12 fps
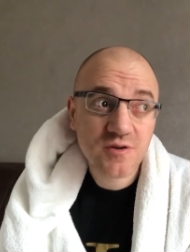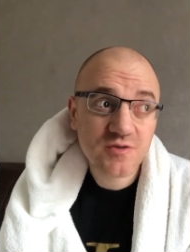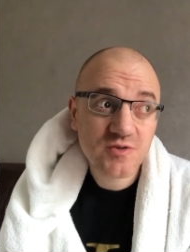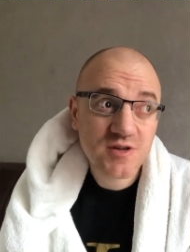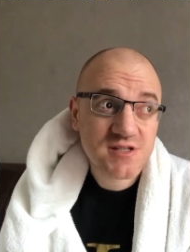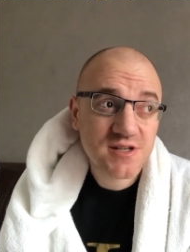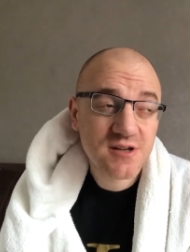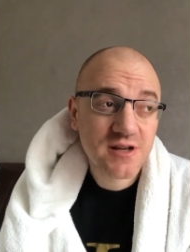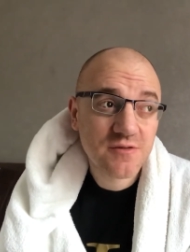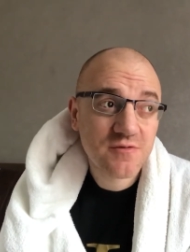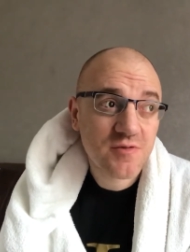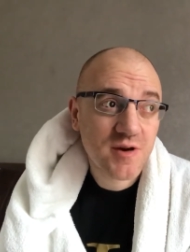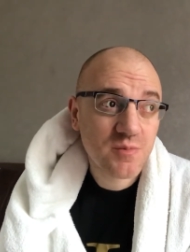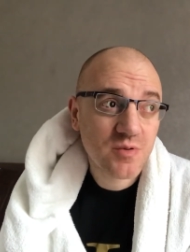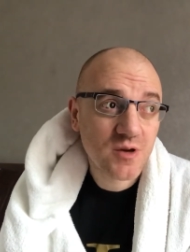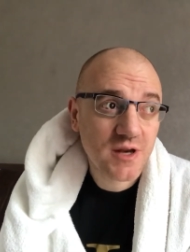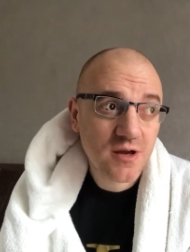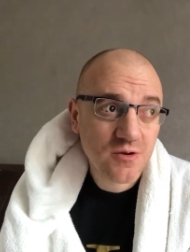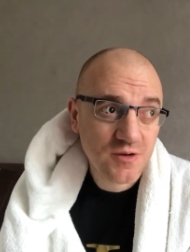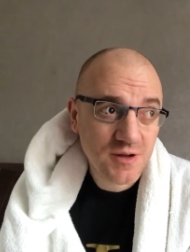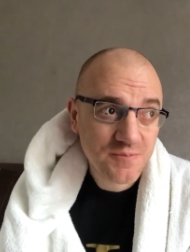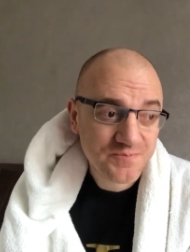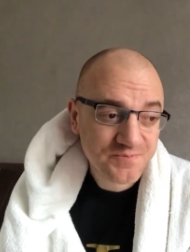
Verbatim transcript: Andre Sterling and Frank Buglioni.